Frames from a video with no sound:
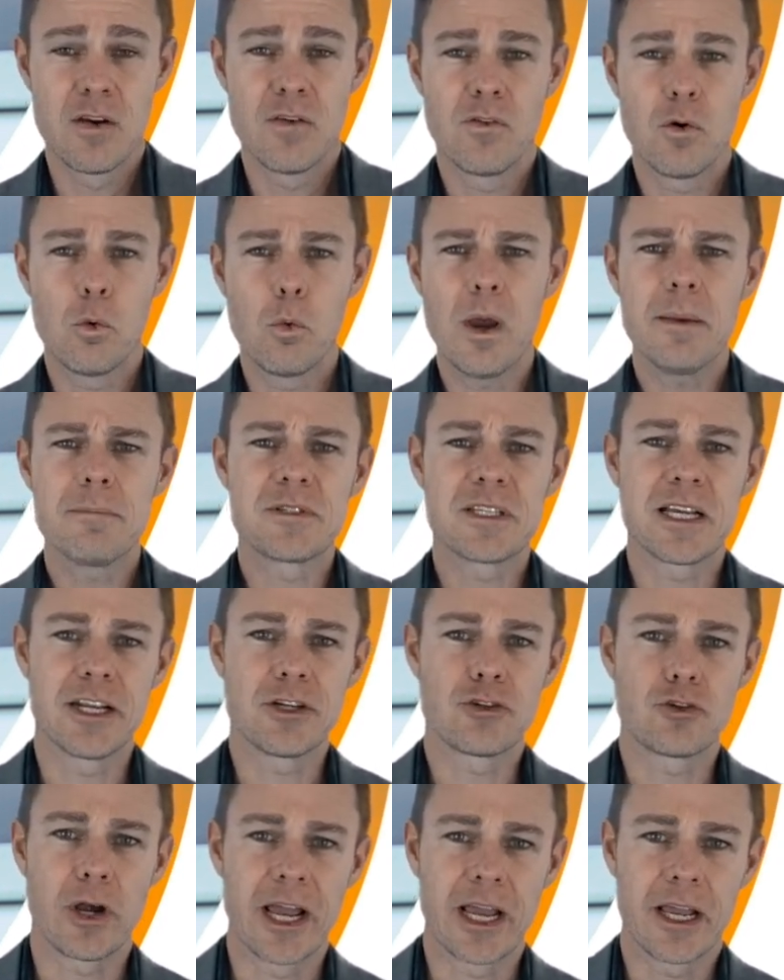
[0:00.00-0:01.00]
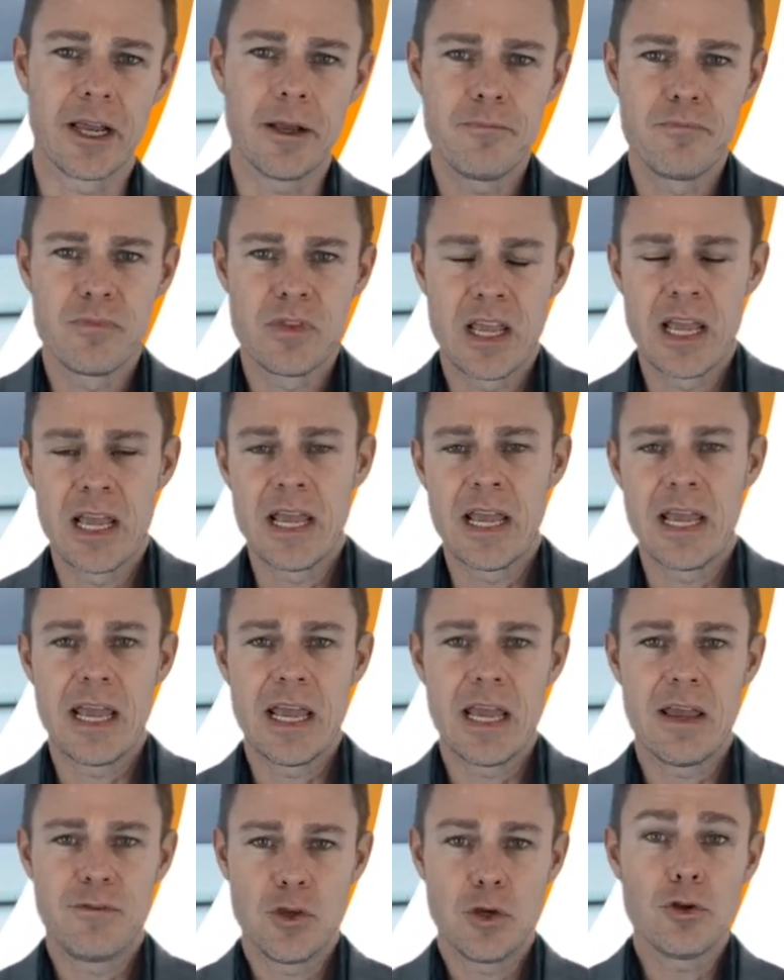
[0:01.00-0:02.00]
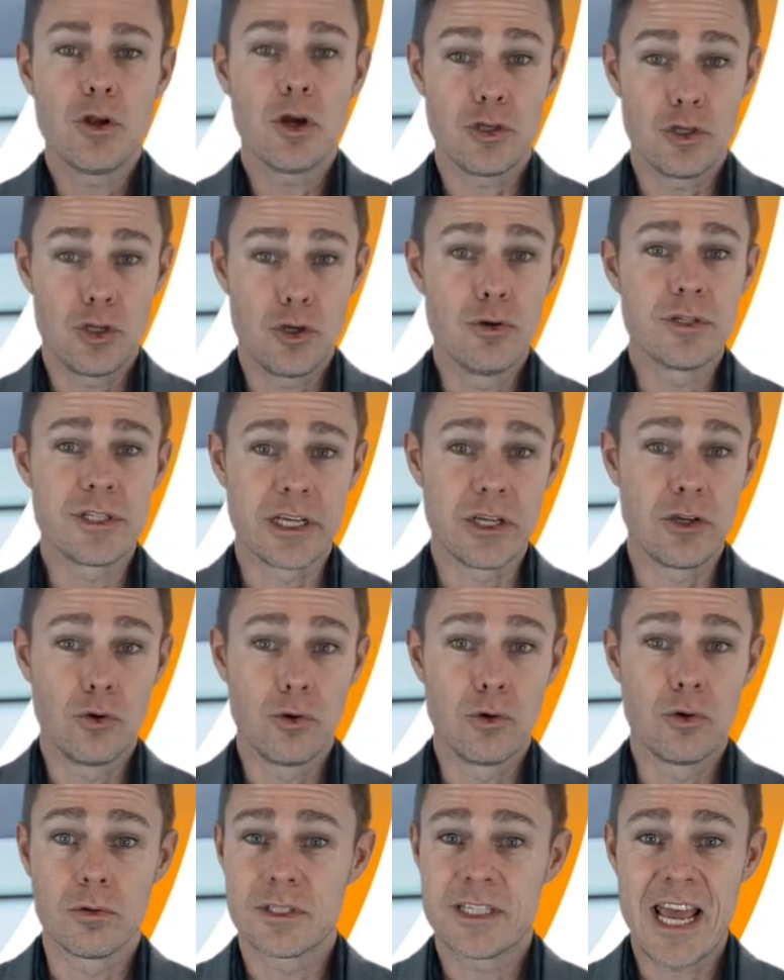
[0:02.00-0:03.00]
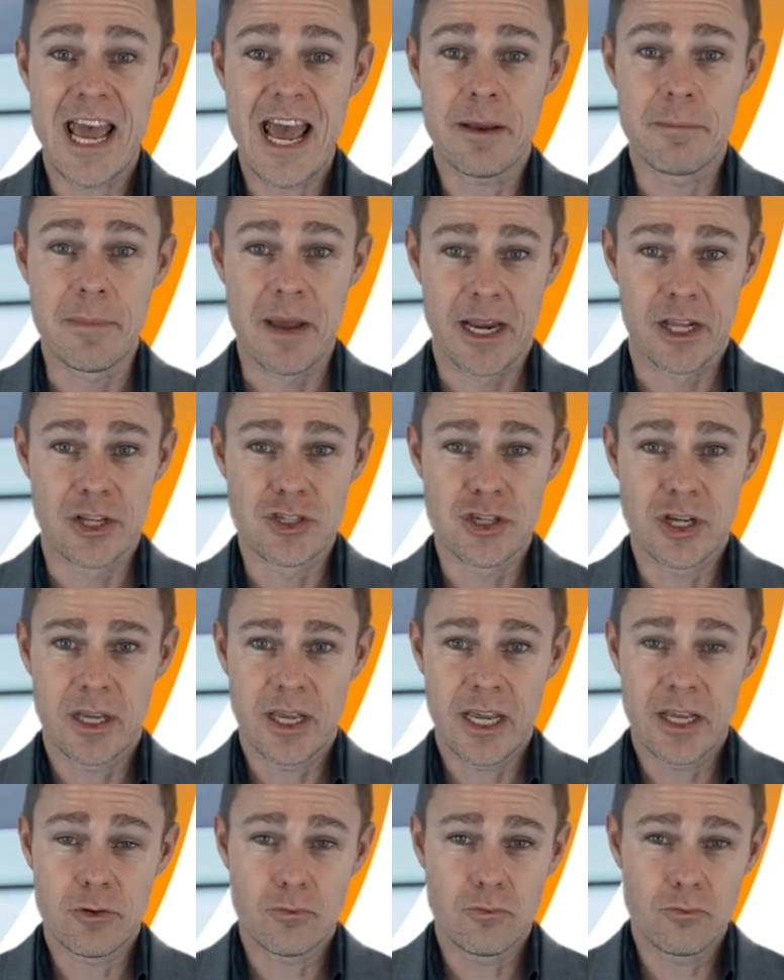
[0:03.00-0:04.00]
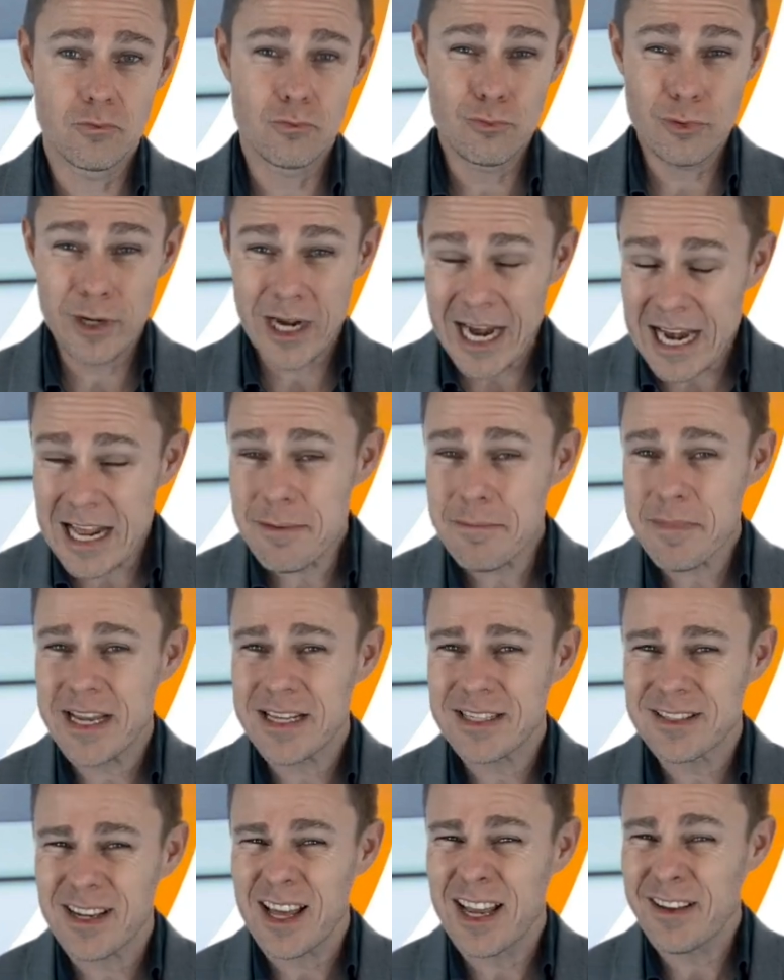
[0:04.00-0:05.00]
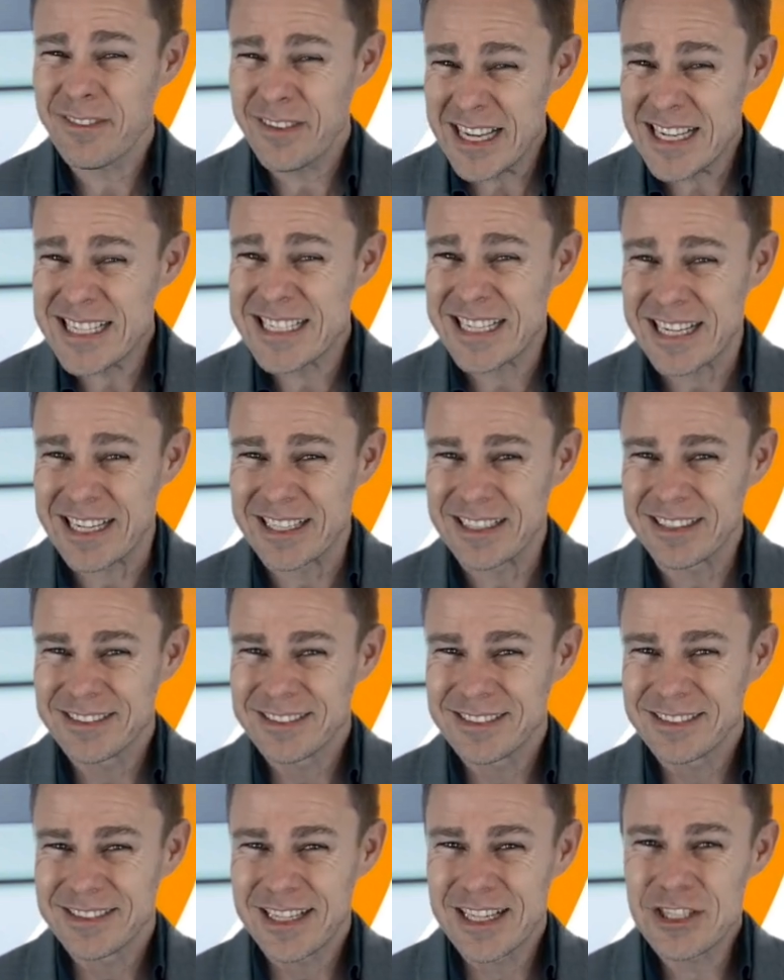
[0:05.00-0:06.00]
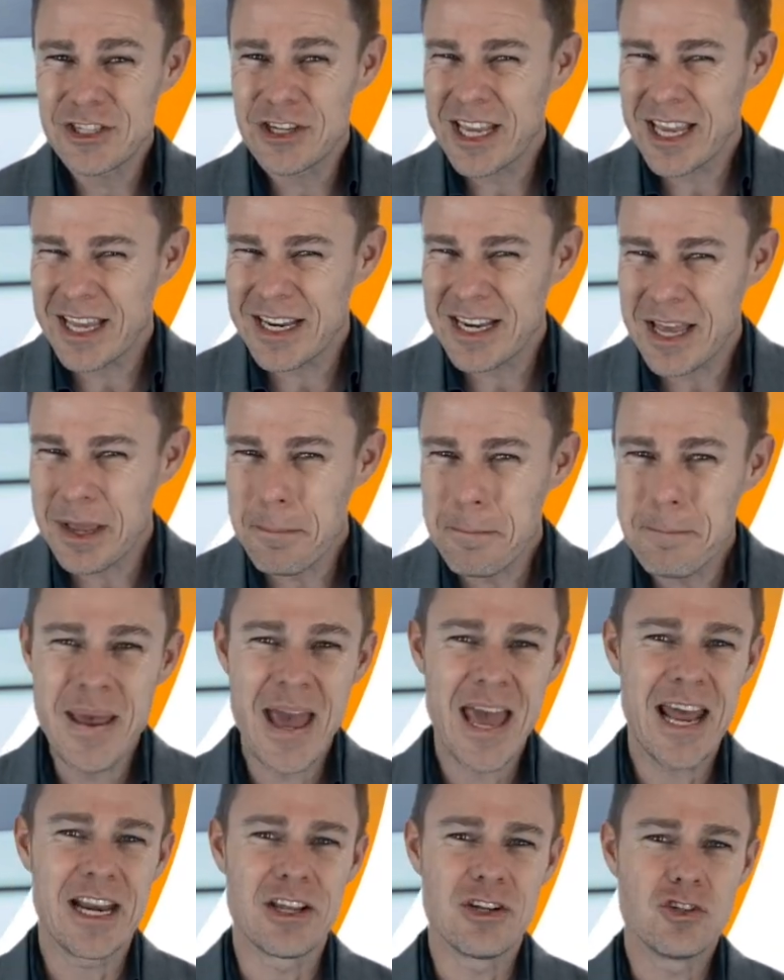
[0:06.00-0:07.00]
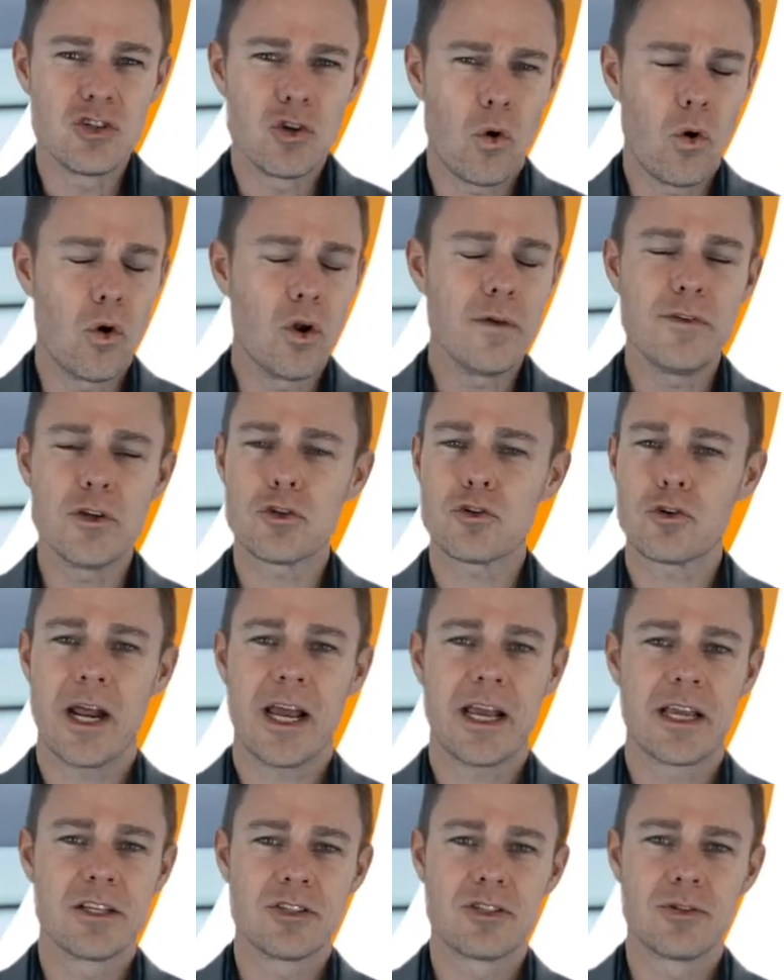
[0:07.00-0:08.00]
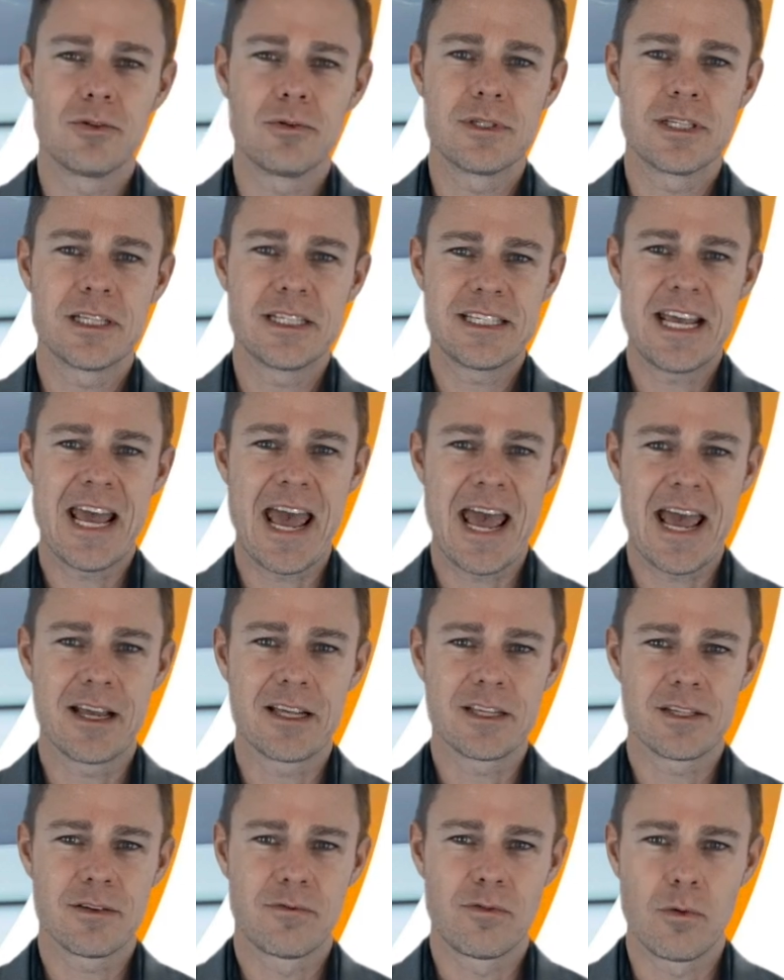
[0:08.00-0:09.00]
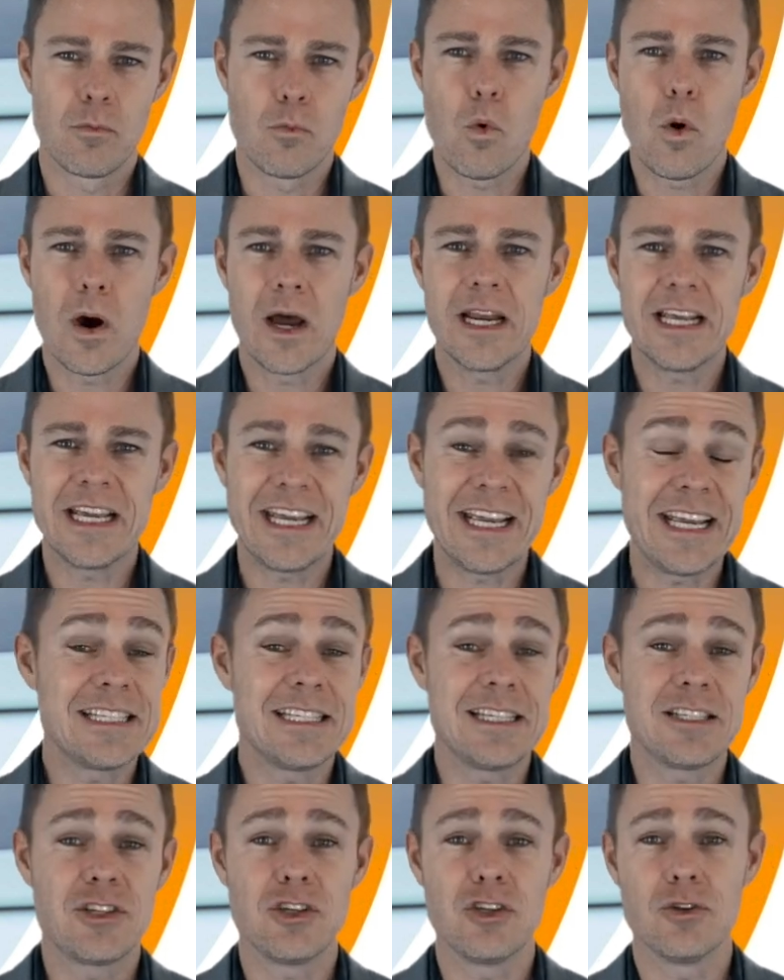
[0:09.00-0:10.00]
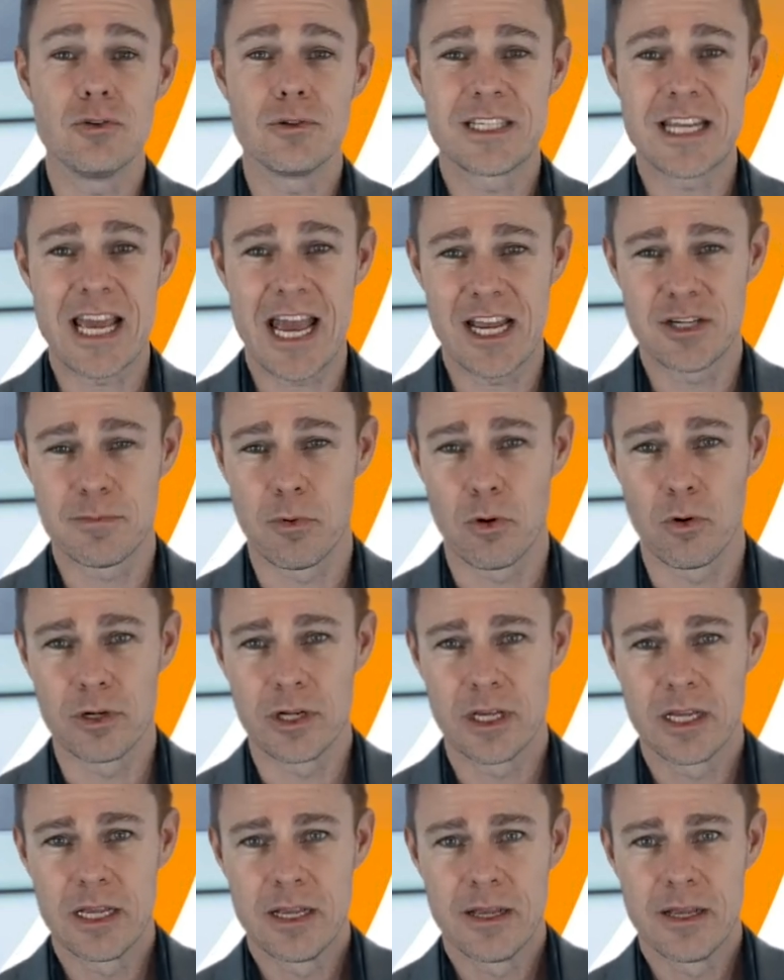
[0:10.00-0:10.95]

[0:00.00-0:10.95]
For website tracking, if you're not using Google Tag Manager, it really makes life easier as you can manage all of your tracking tools and tags from one easy to use dashboard,